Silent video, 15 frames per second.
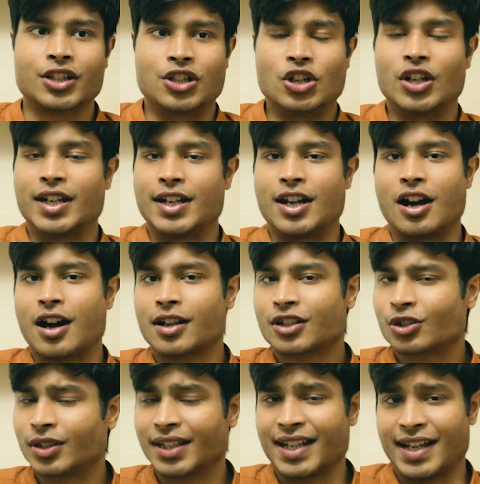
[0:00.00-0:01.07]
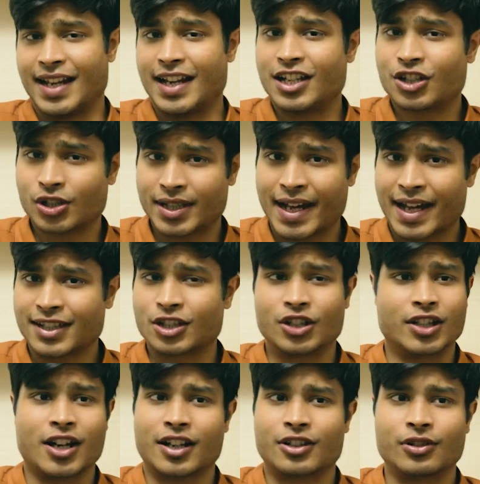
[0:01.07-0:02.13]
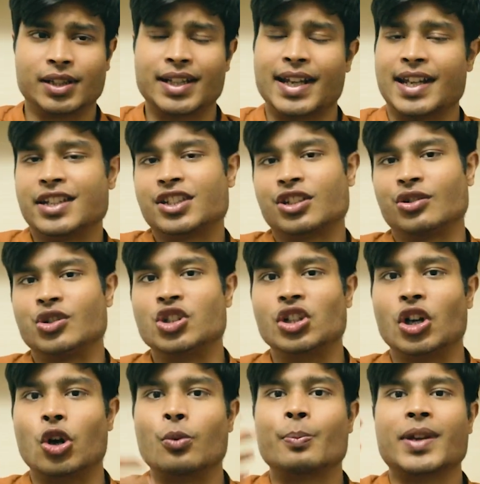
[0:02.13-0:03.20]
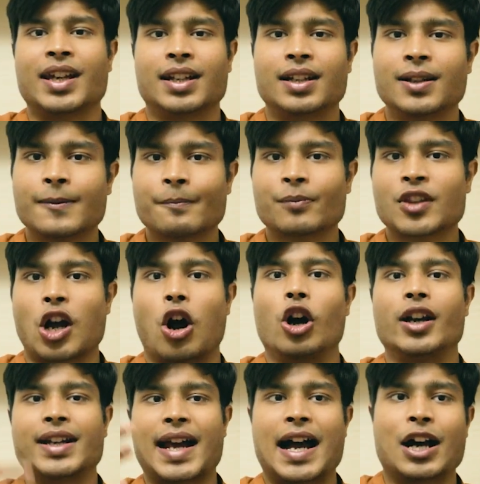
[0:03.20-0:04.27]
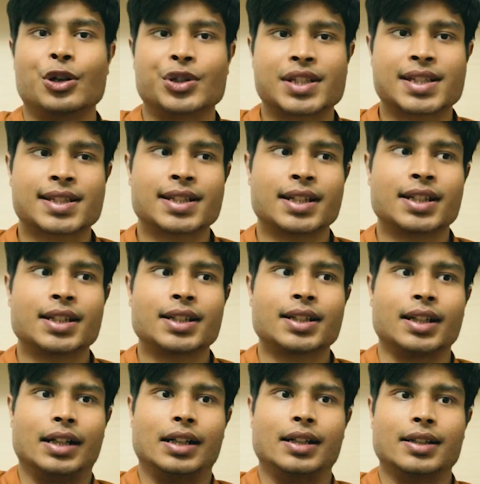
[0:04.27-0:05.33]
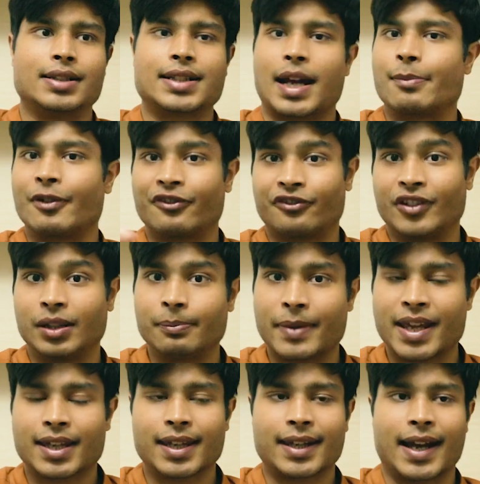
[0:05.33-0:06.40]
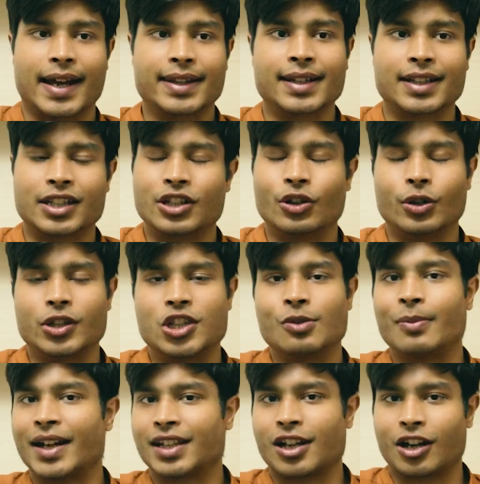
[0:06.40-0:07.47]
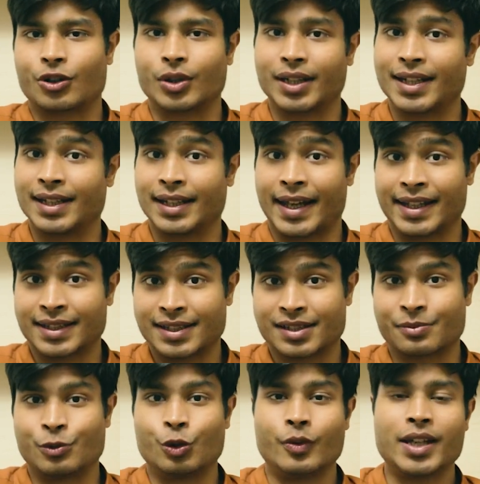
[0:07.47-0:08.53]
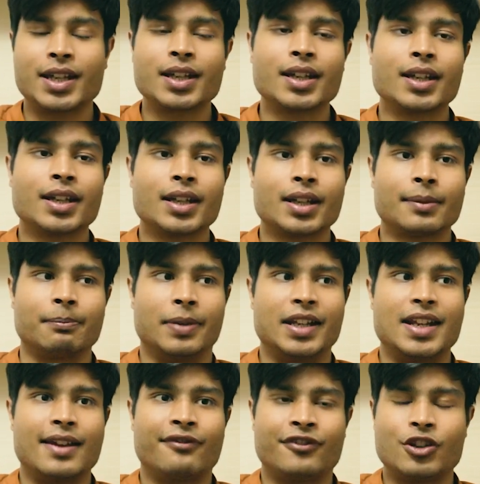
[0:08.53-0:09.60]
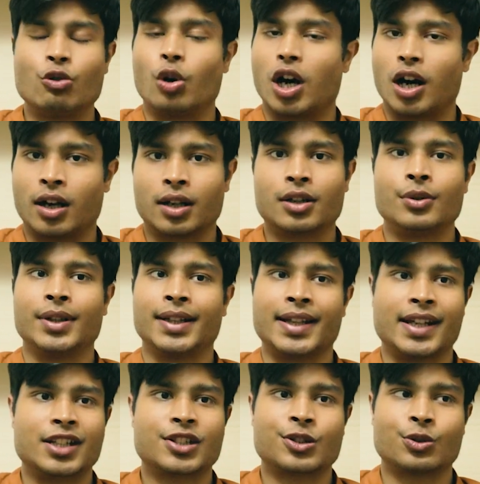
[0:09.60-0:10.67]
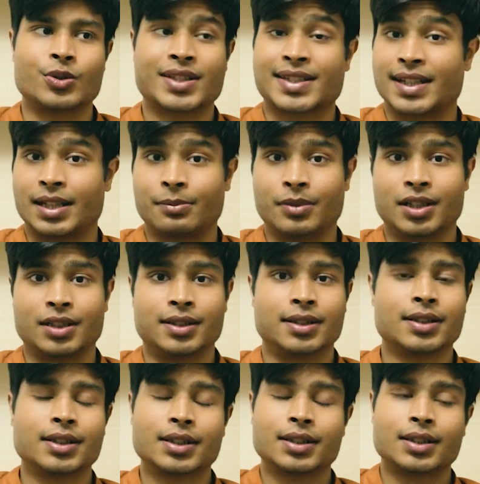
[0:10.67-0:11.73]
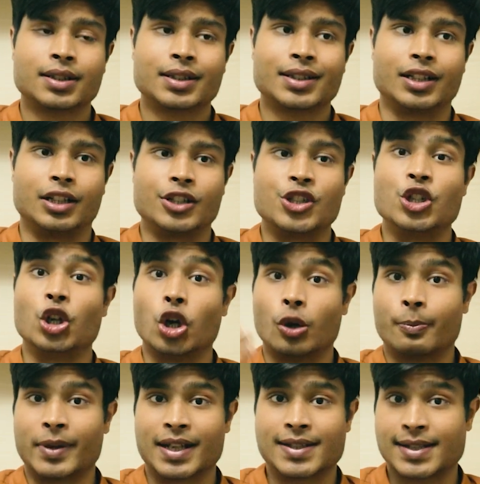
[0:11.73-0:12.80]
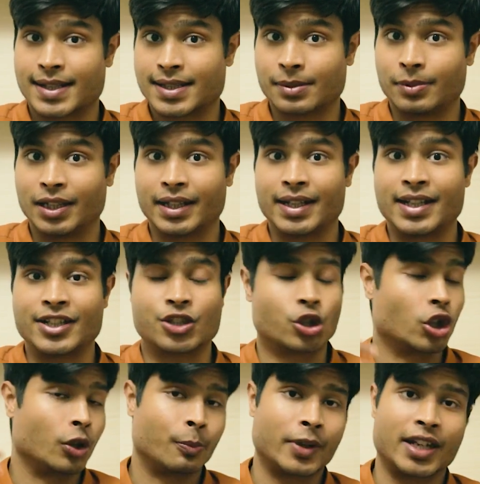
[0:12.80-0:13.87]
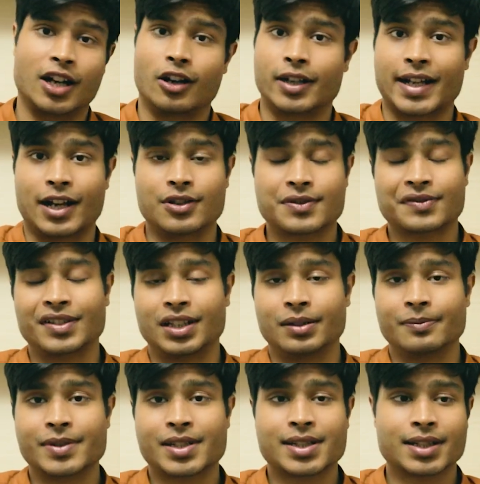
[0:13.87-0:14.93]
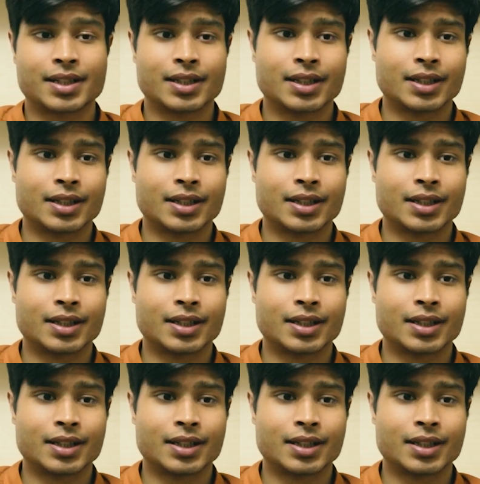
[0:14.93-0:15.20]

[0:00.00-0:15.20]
you're not really into that, you're not really into European art house type of filmmaking, I think you might not really like this movie. But if you are really into cinema, European sensibilities, European art house films,